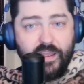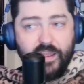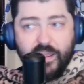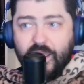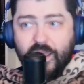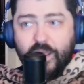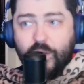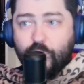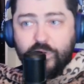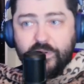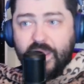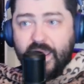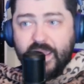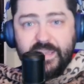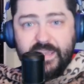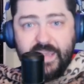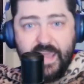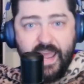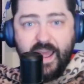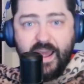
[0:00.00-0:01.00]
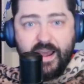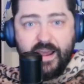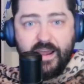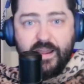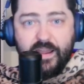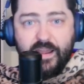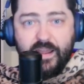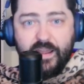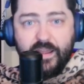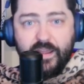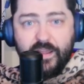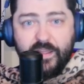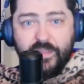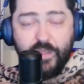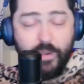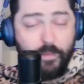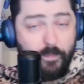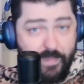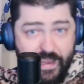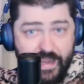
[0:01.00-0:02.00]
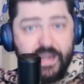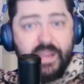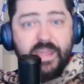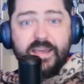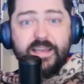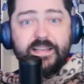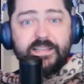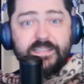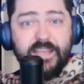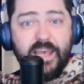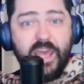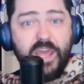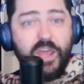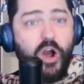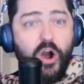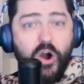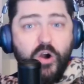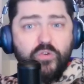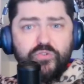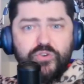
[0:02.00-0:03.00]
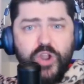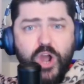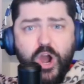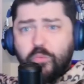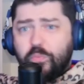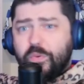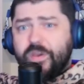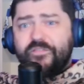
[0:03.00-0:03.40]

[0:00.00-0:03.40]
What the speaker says: we're like, yeah, the media is saying, oh no, we've